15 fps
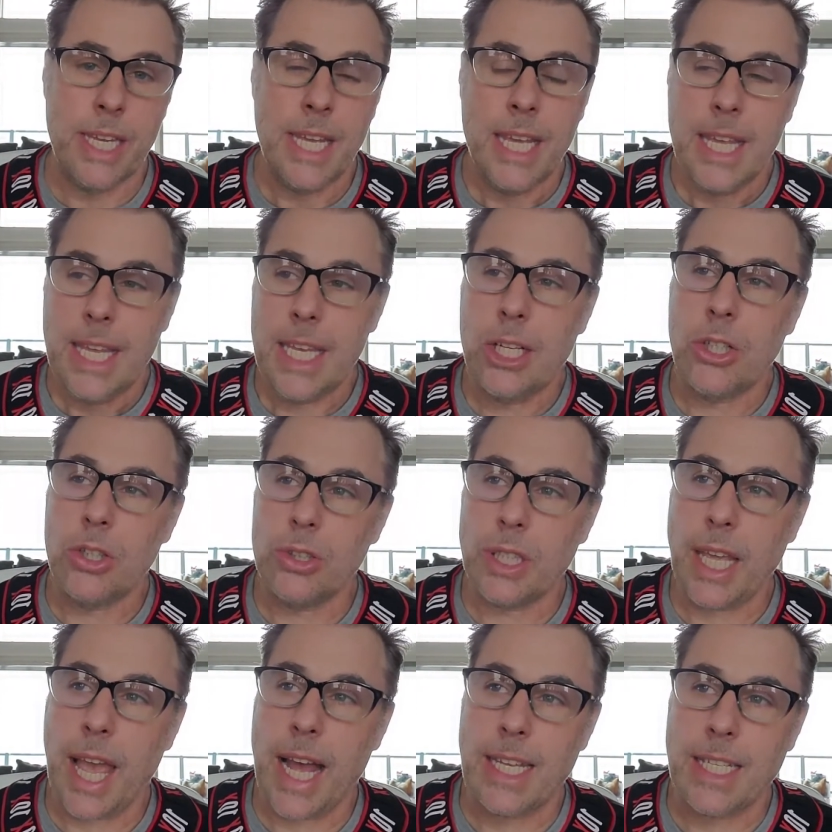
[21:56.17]
He currently
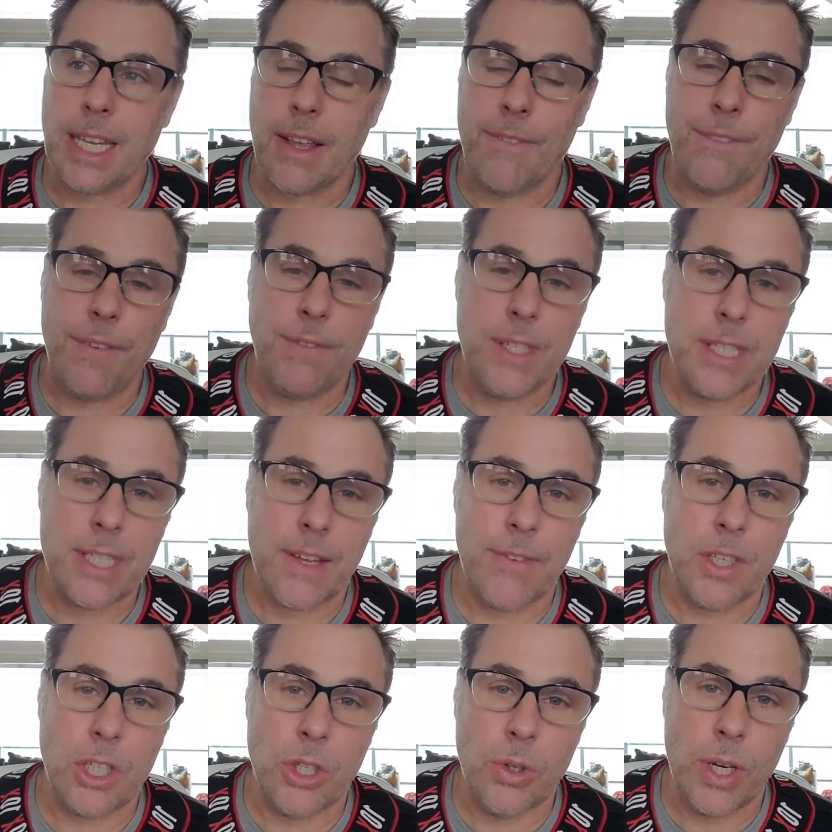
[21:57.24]
has like a
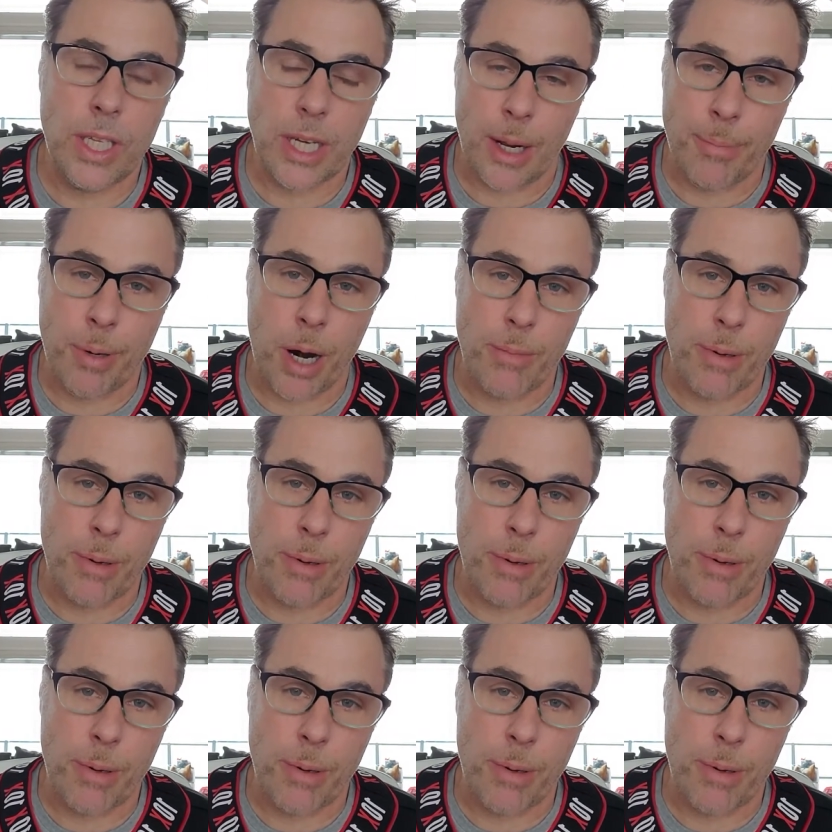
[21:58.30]
57-unit apartment